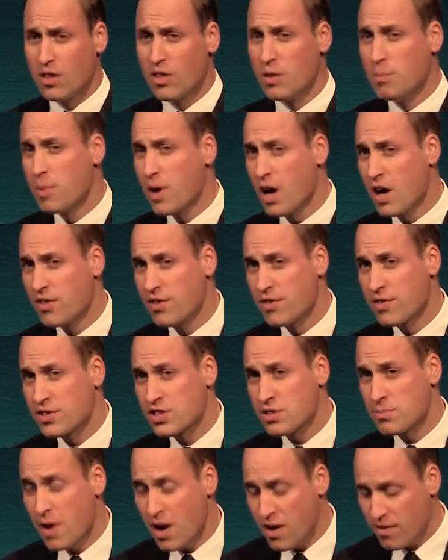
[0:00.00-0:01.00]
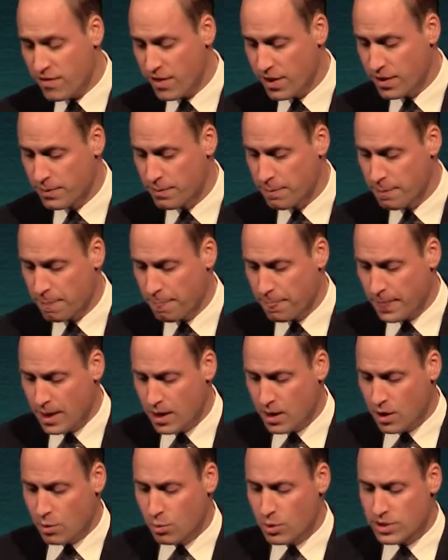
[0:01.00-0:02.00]
The birth of the smartphone
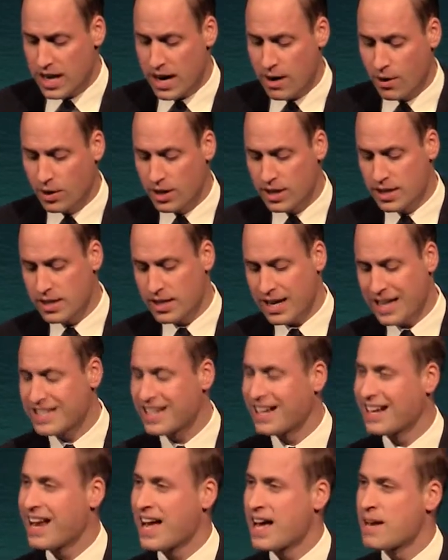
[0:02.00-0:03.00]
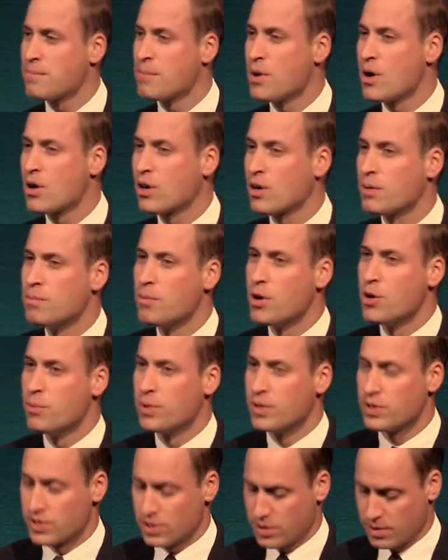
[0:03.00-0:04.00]
was heralded as a landmark
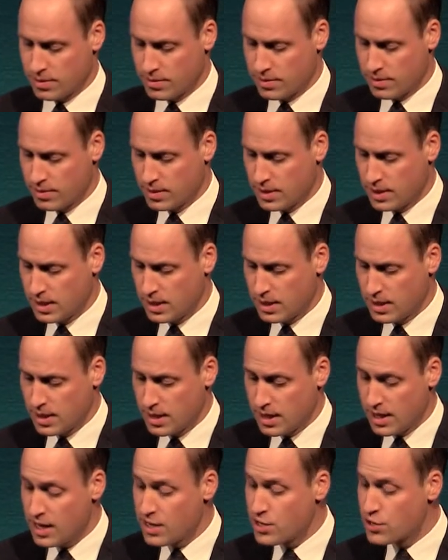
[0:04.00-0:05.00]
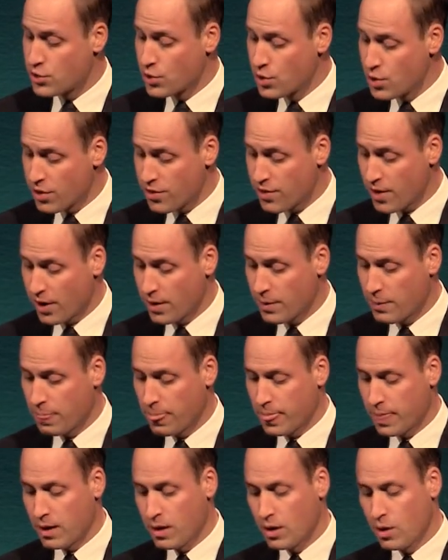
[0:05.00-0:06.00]
moment. In truth, though,
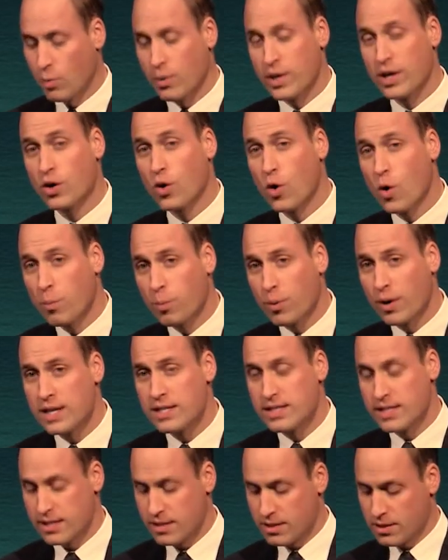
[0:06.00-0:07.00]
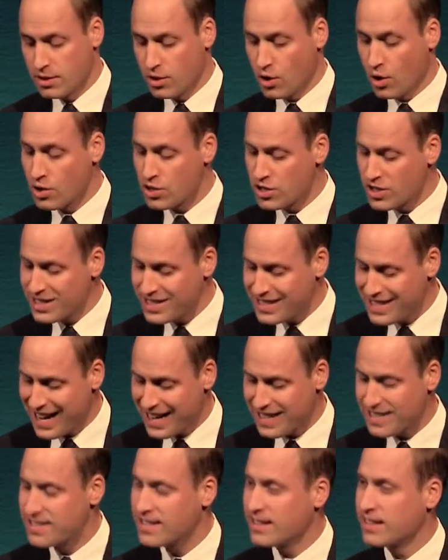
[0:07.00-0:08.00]
we incorporated constant
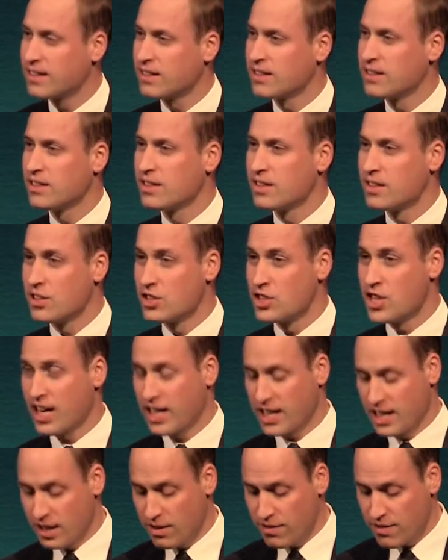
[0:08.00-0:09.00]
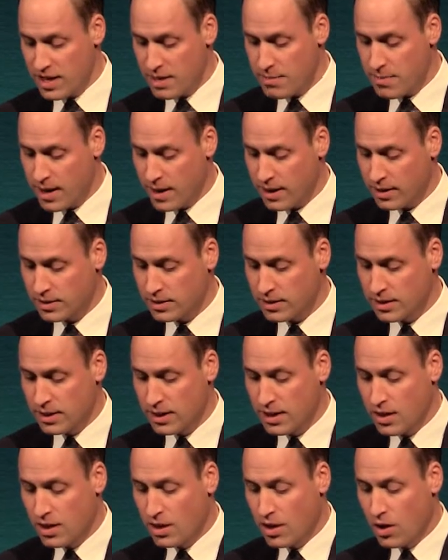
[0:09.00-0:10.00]
texting, checking of email
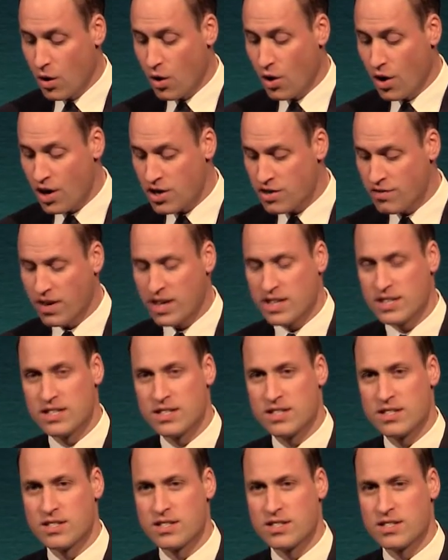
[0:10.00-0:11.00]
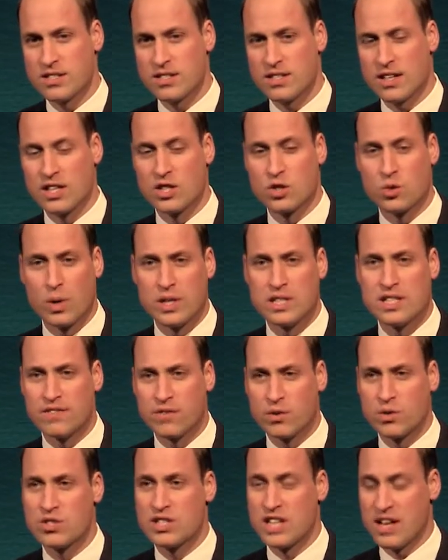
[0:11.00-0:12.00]
on our devices, and
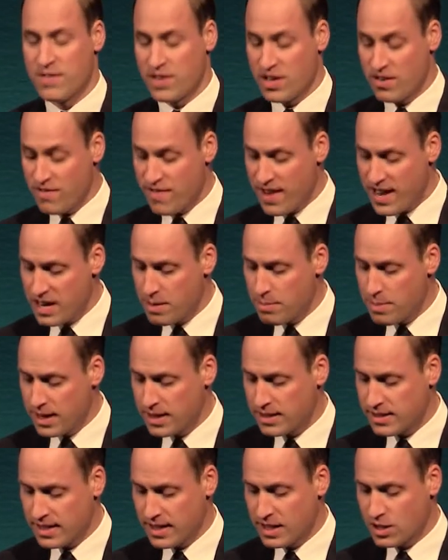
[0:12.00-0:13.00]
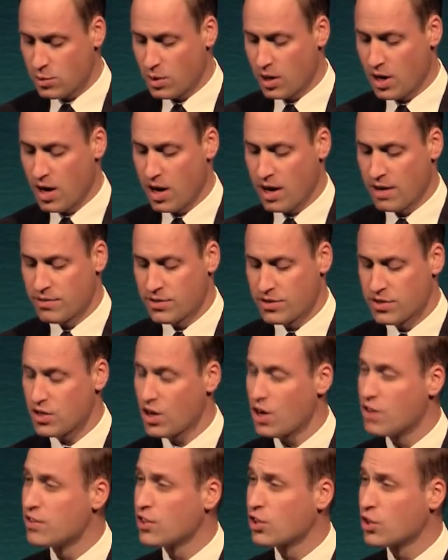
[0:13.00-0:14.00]
24/7 availability into our lives
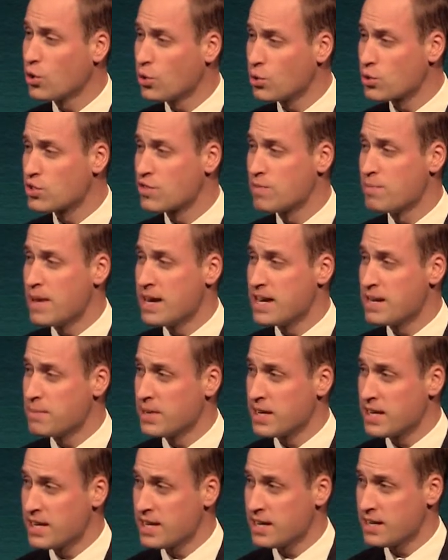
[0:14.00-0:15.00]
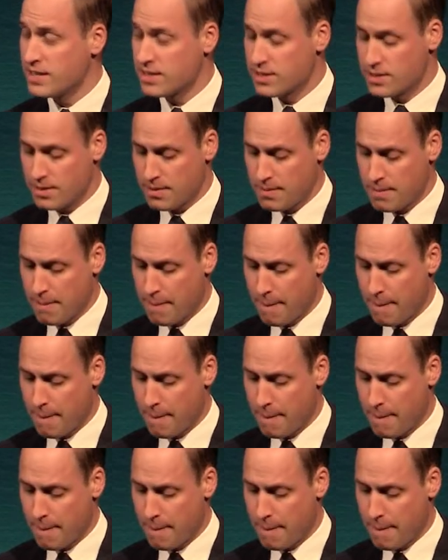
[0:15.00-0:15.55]
over the course of many, many years.